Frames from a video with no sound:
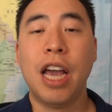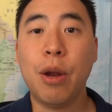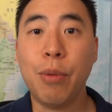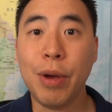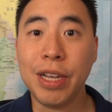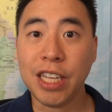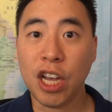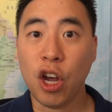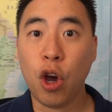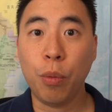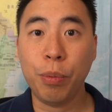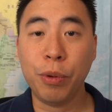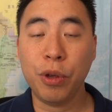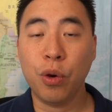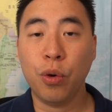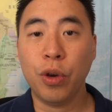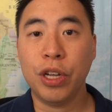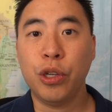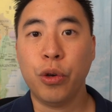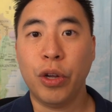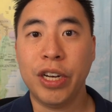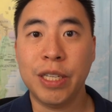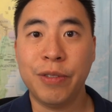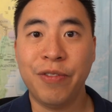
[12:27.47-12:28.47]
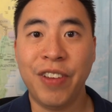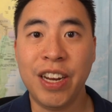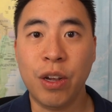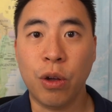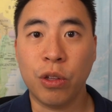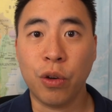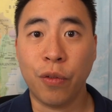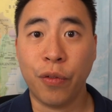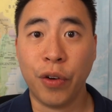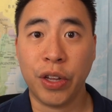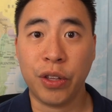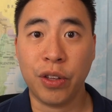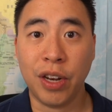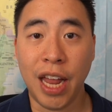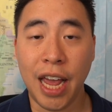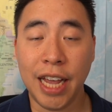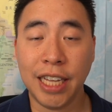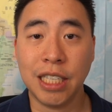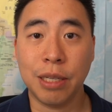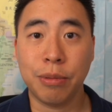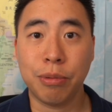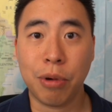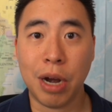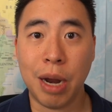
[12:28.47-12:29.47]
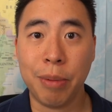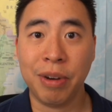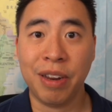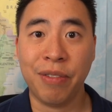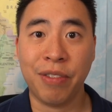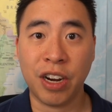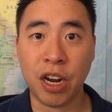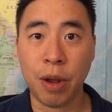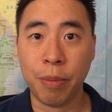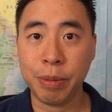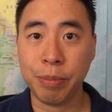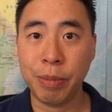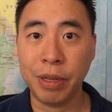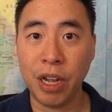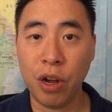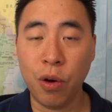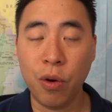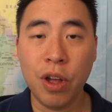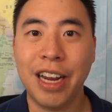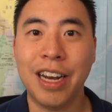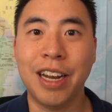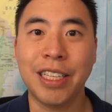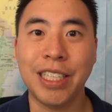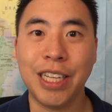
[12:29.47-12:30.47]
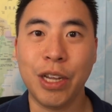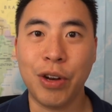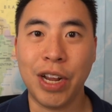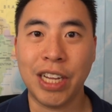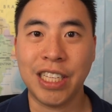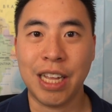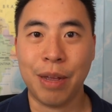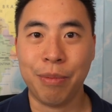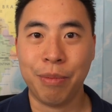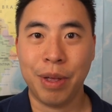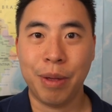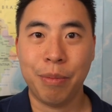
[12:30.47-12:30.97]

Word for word: Anyways, I hope you enjoyed this video. Don't forget to like, subscribe, and leave your comments below, and I'll see you next time.